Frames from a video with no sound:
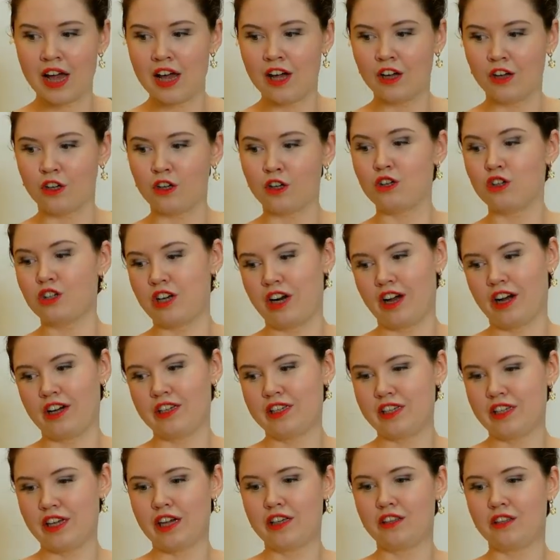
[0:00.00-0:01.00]
usually I'd
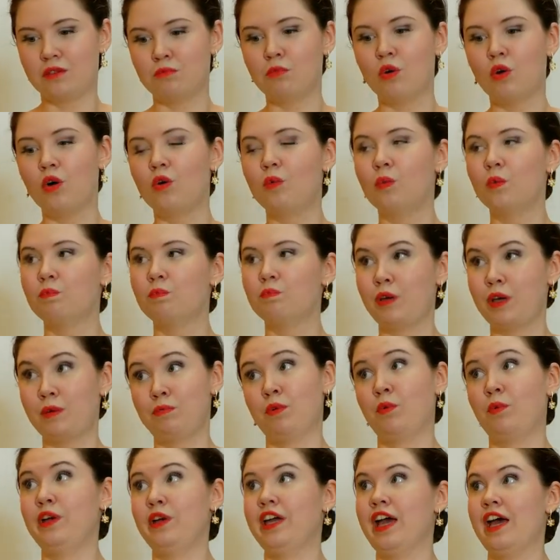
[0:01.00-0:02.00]
say the more people
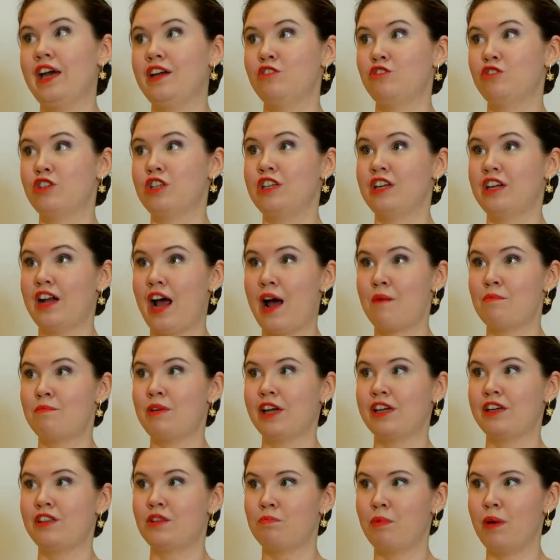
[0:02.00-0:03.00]
we get interested in hat
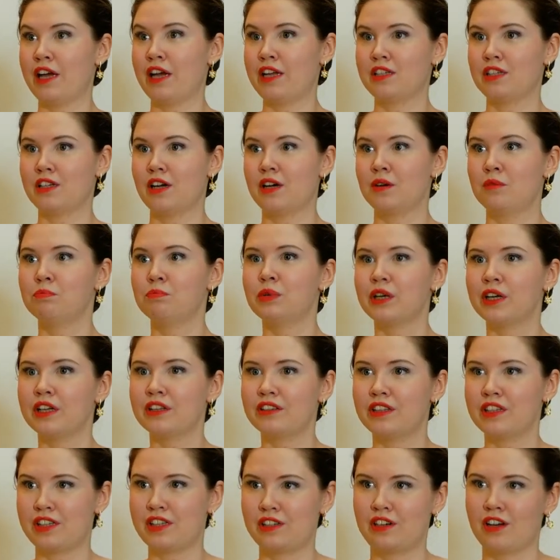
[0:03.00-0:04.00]
making, the better, but
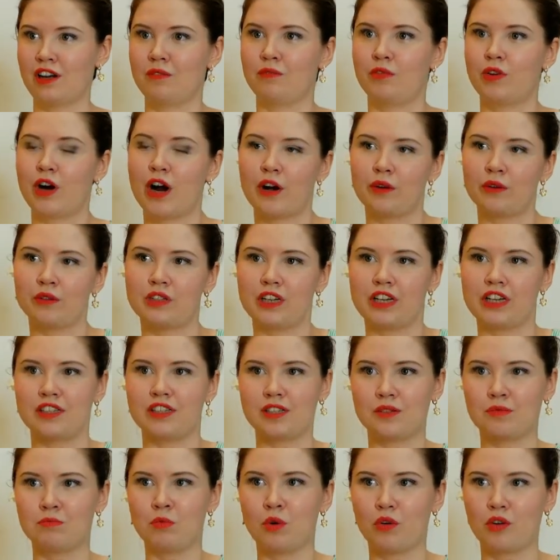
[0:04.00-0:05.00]
this time round
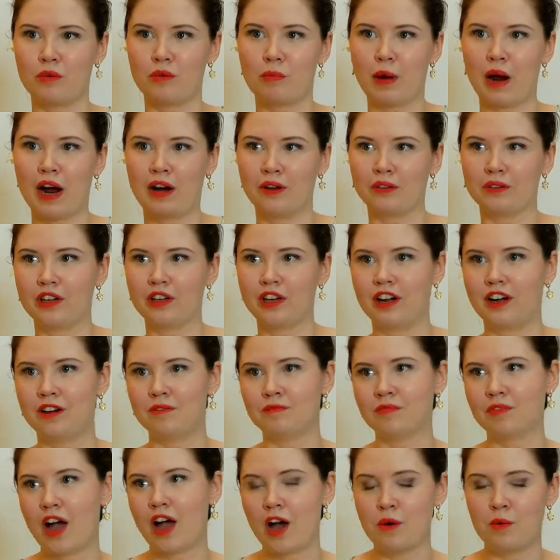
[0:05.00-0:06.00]
it's more about
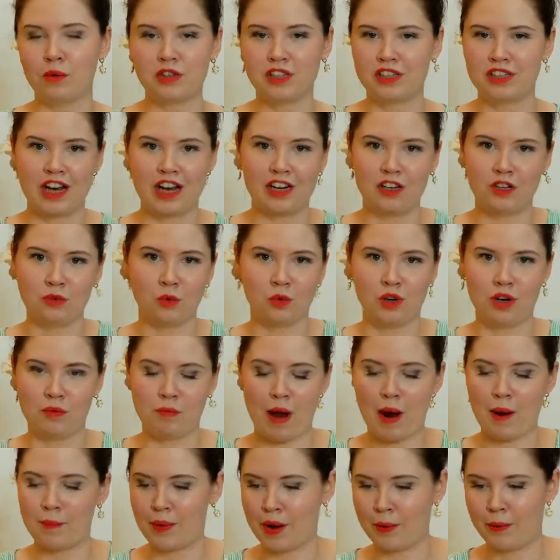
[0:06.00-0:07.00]
I want to tell you all
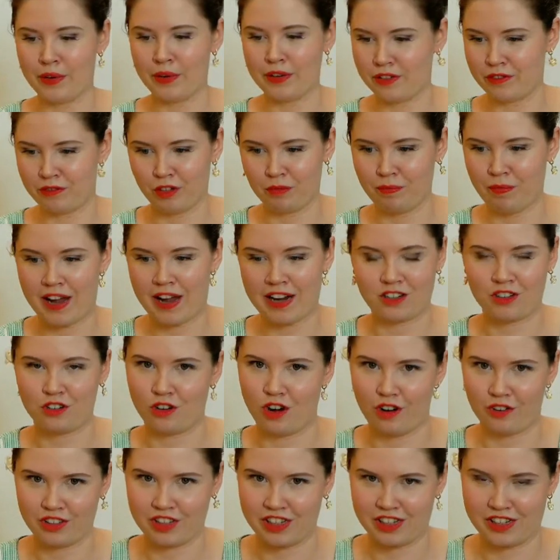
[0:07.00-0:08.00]
about my wonderful pattern
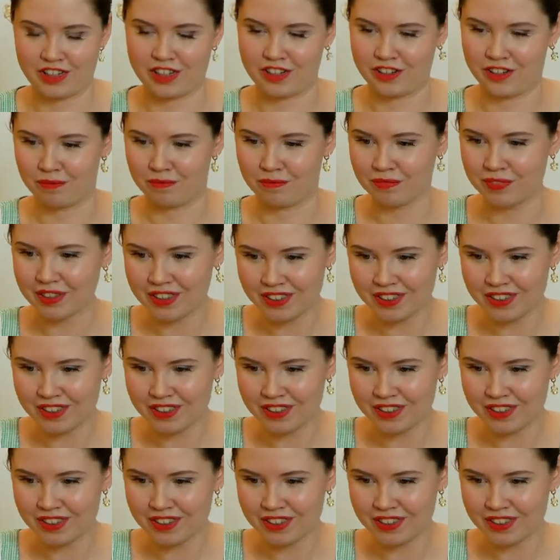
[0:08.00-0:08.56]
drafting system.